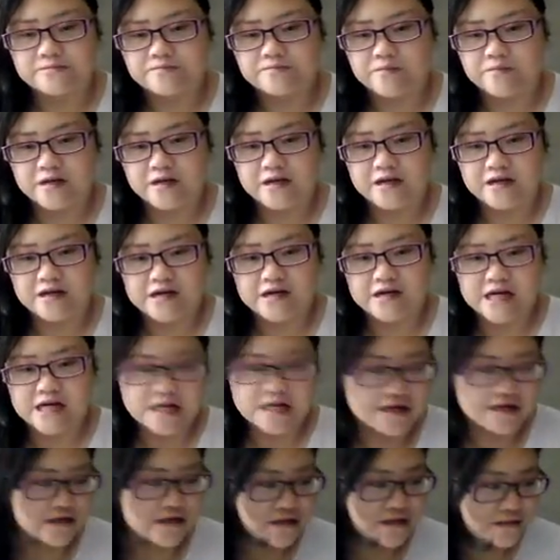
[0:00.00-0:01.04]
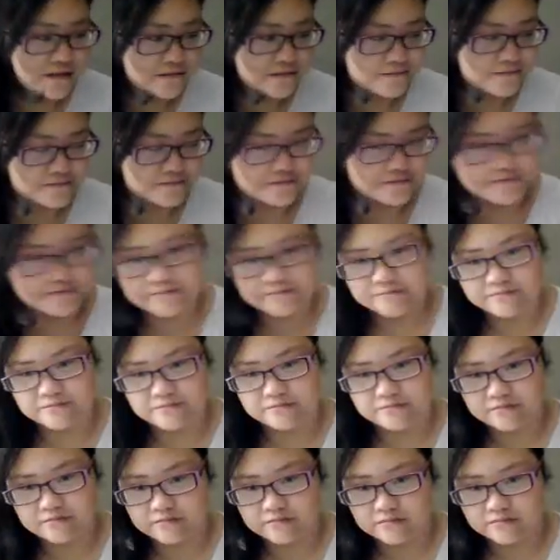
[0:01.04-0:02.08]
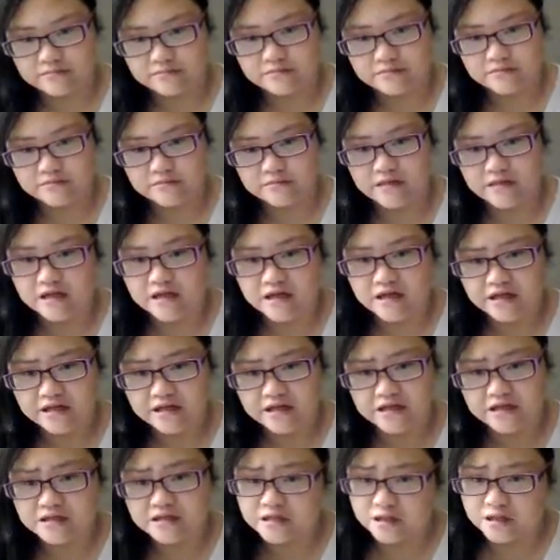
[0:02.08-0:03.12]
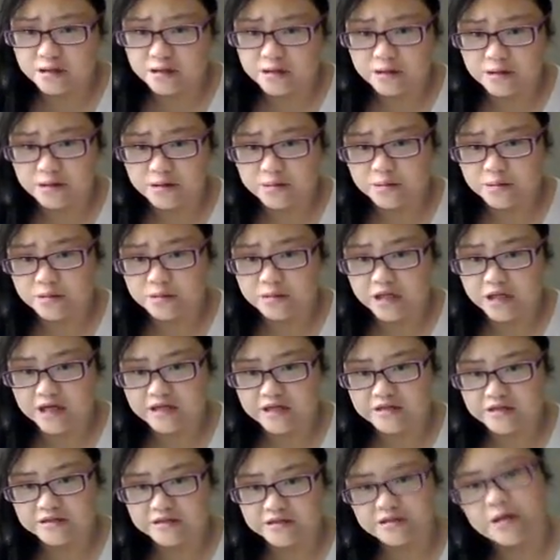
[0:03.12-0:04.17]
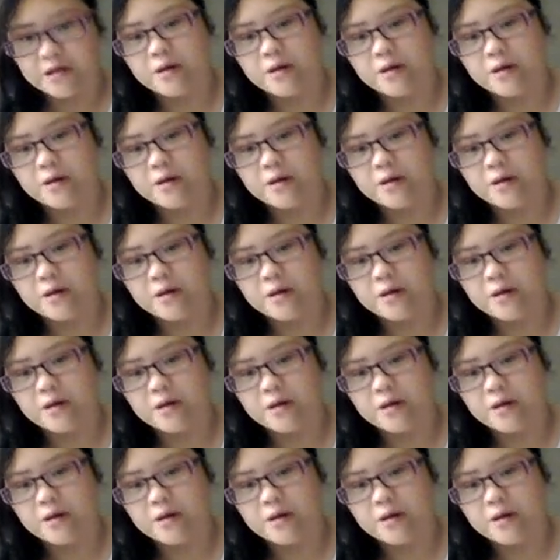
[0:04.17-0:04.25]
but, I can tell you guys